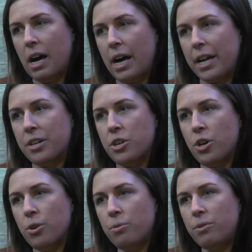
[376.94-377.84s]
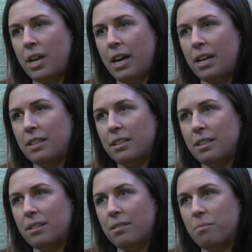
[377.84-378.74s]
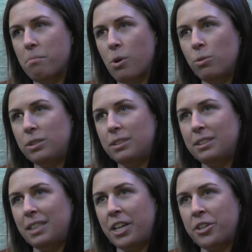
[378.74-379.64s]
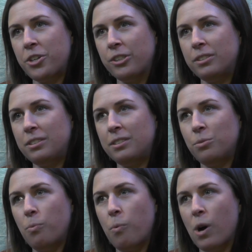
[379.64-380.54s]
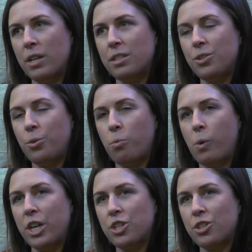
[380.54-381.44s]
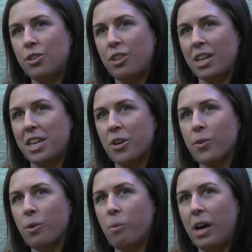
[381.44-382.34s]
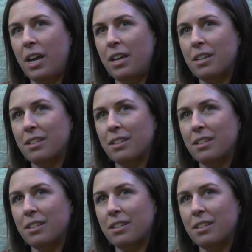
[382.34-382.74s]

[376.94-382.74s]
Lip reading: I know that most seniors want to wish the year away.